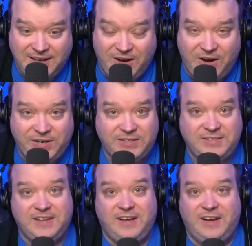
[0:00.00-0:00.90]

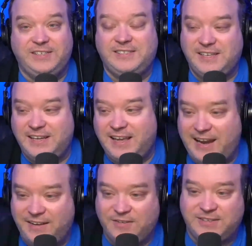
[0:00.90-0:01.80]
Audacy
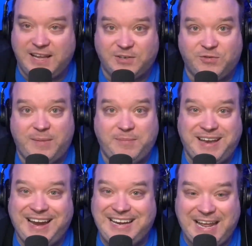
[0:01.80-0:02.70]
had their stock drop
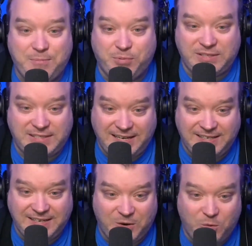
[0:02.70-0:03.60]

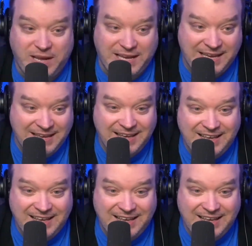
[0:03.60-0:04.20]
98% in a week.